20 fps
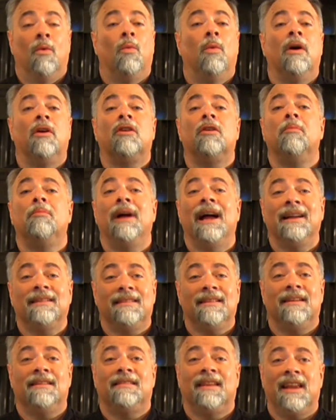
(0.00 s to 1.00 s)
Welcome back
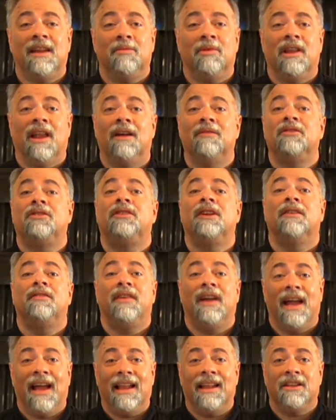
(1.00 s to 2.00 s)
to the table. I'm Chef
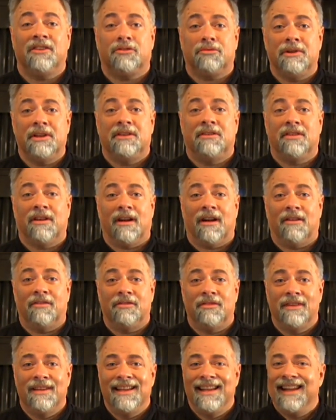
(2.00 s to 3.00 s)
Alex Retoff,
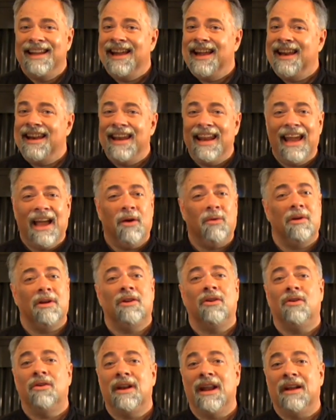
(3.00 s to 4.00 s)
and now we're
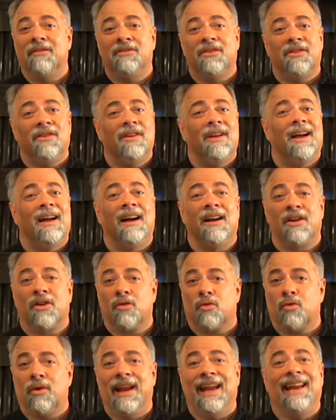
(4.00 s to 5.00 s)
going after a
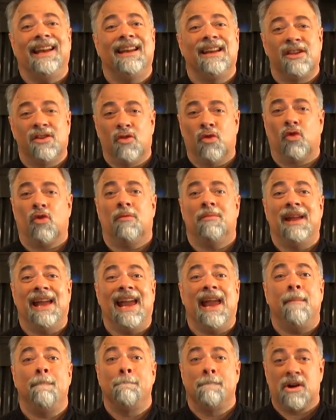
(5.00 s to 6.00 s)
great
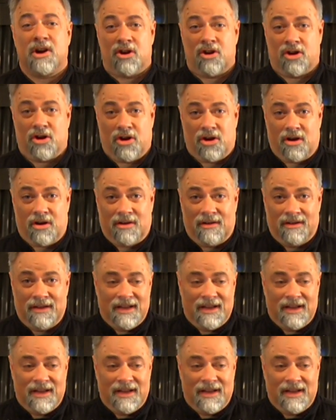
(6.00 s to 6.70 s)
gourmet burger.